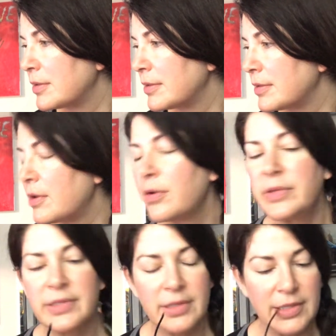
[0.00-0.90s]

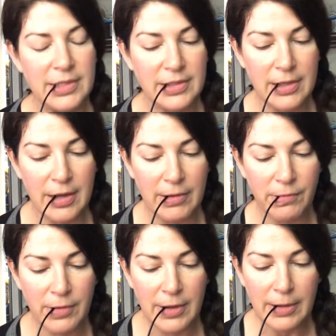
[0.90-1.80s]
This is
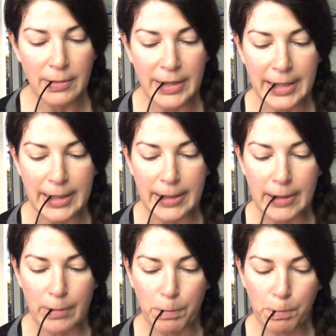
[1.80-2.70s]
tough. Like,
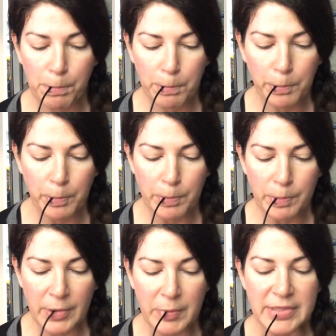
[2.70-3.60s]

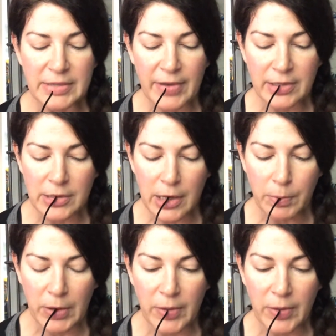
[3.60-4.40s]
let me see if I can talk my way